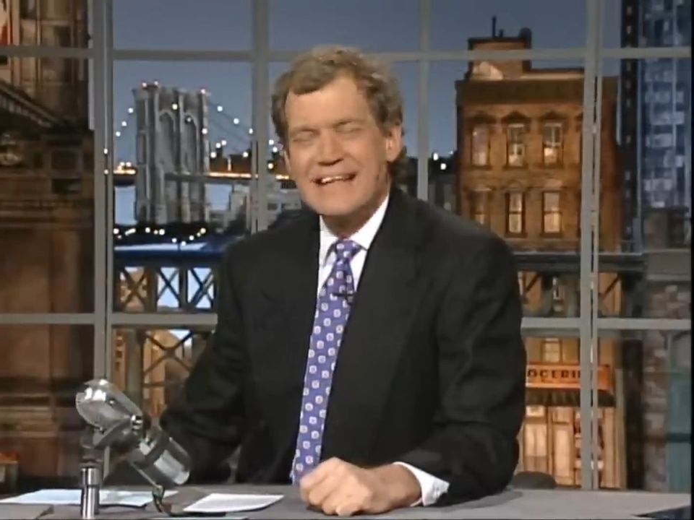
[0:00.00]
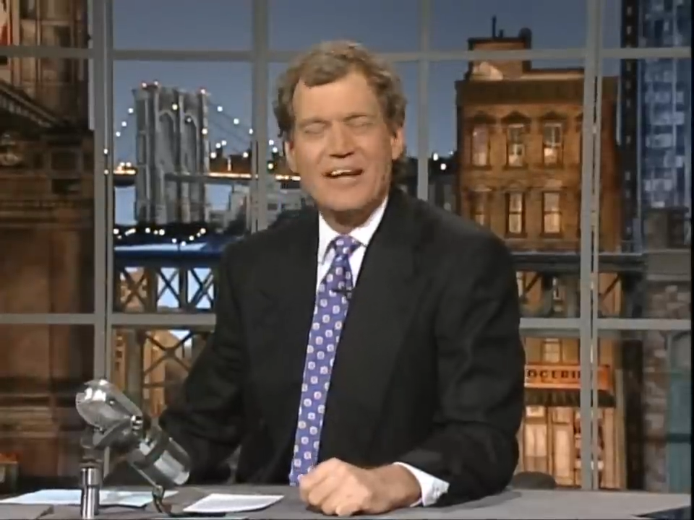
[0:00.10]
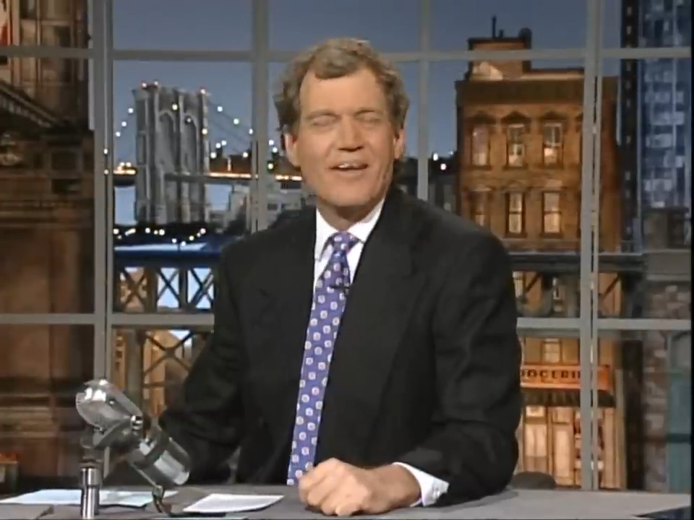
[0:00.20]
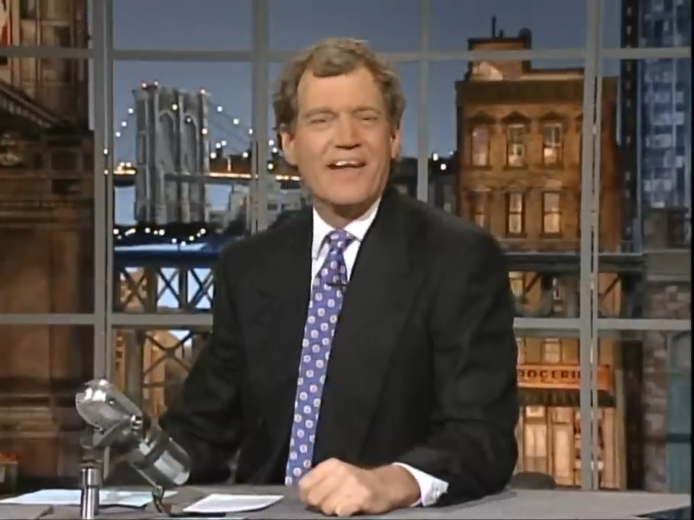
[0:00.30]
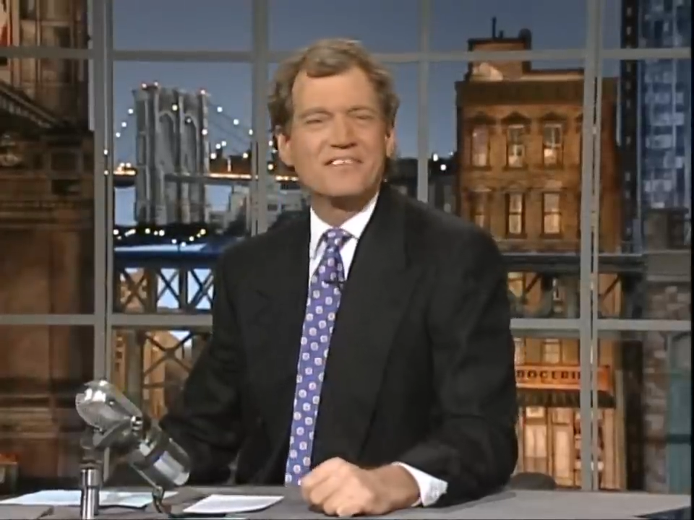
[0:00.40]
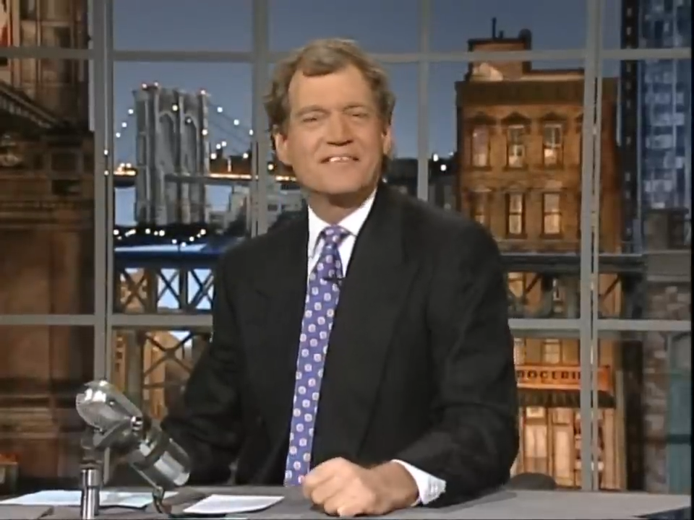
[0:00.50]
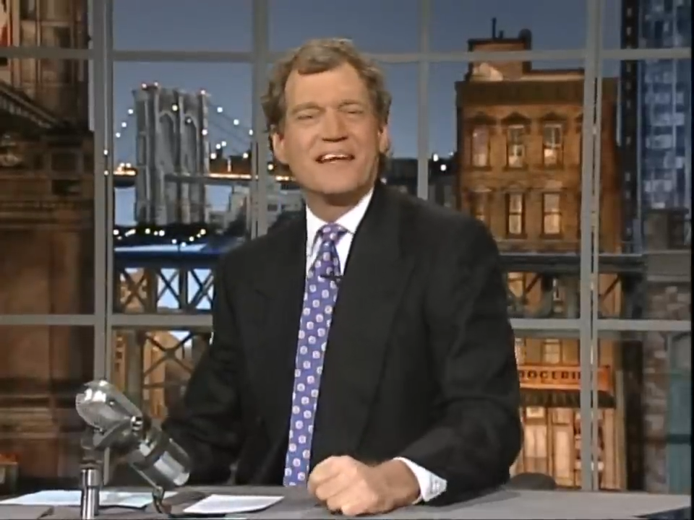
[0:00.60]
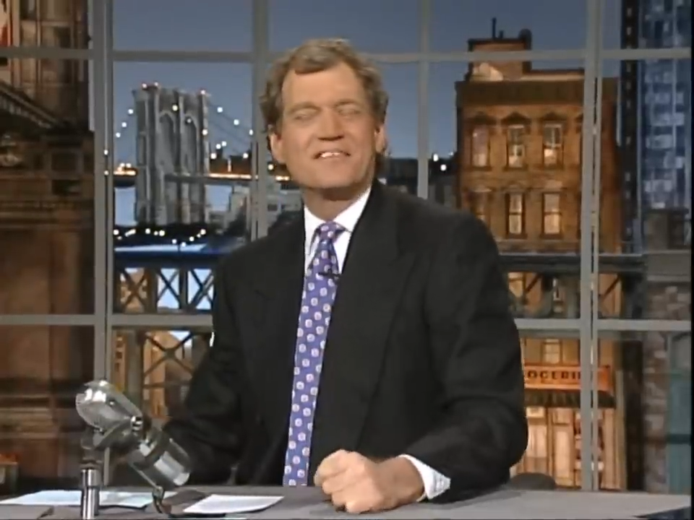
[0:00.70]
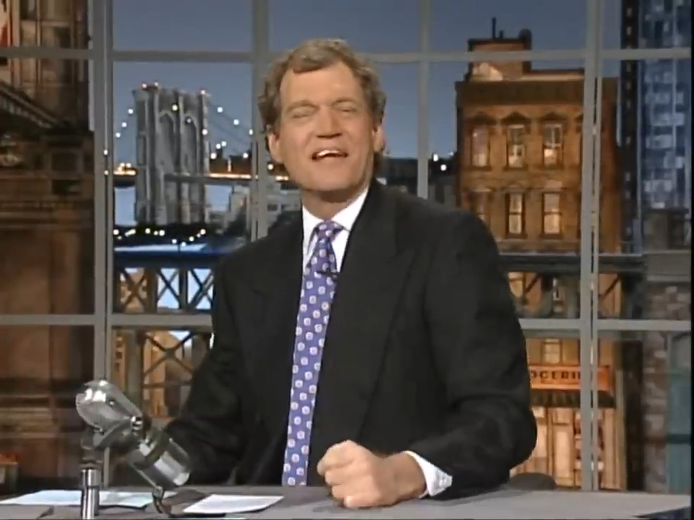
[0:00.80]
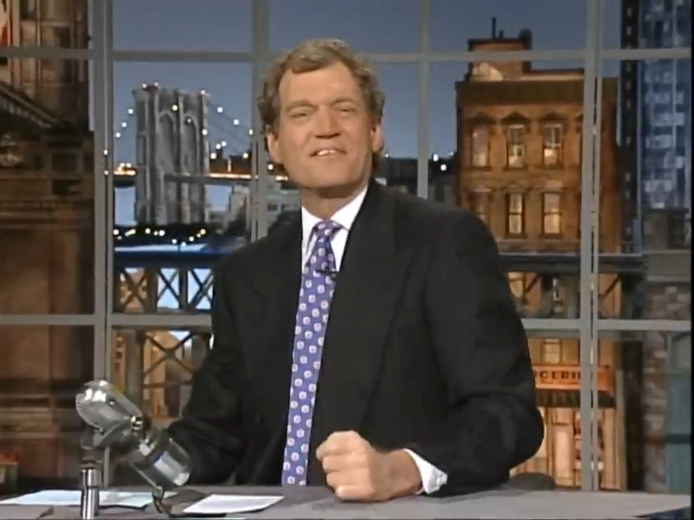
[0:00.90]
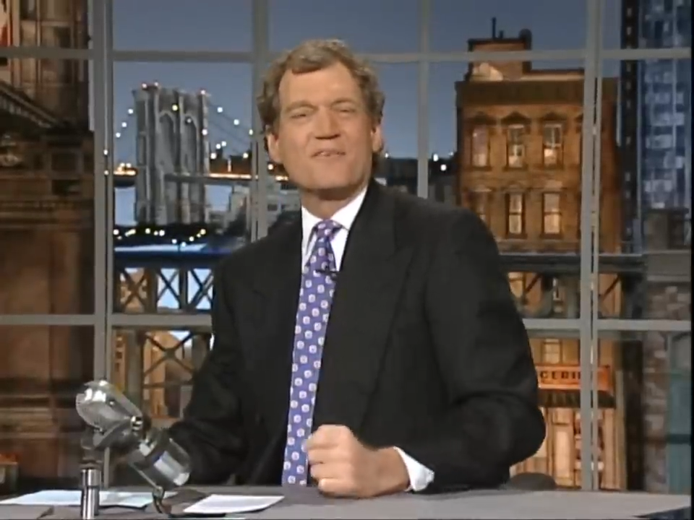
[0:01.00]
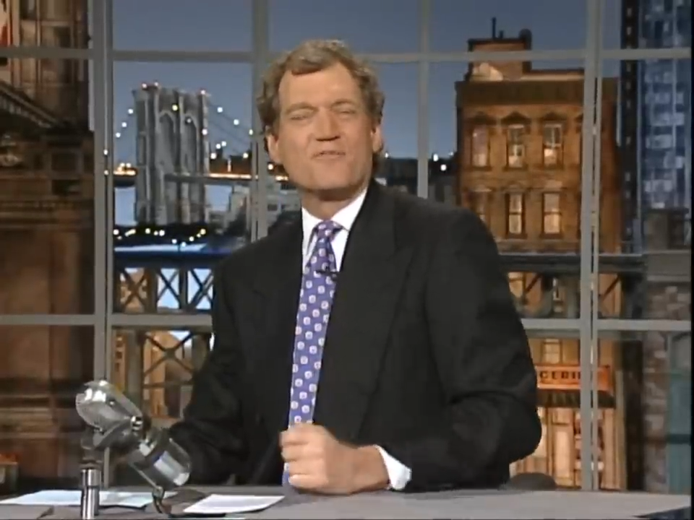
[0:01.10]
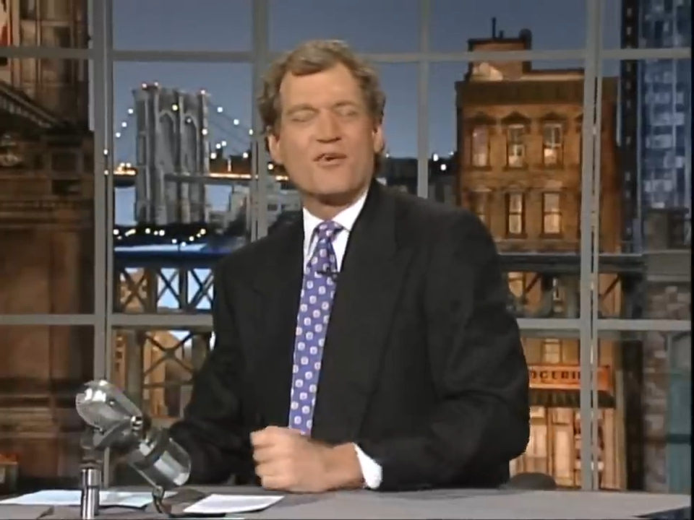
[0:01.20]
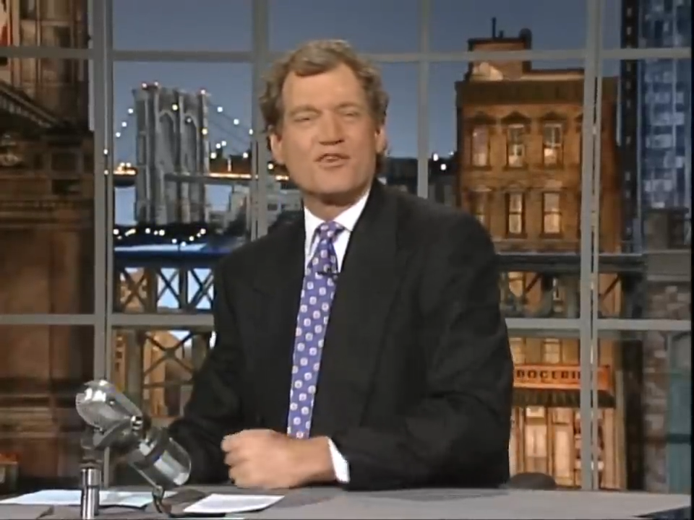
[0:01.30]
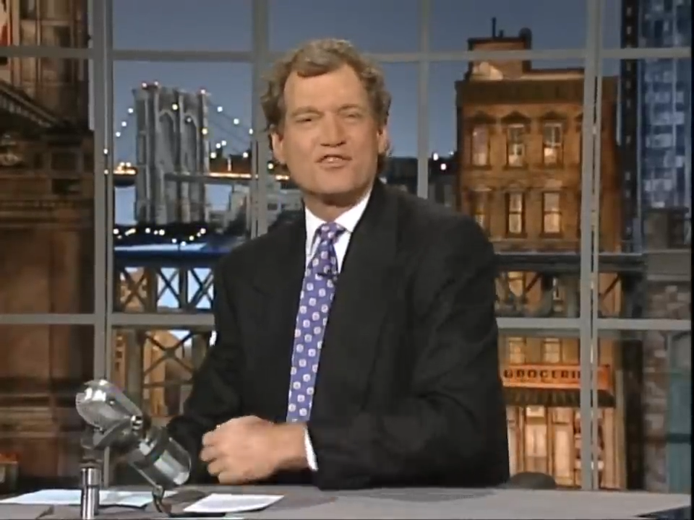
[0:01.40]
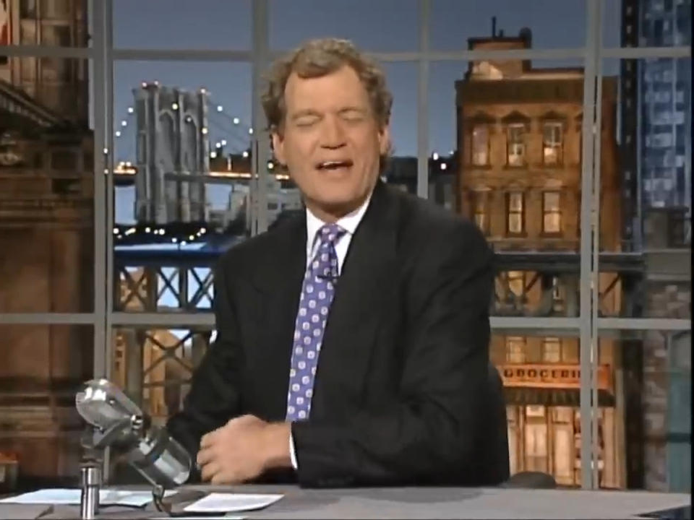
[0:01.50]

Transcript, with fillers: You know, that's, that's not the first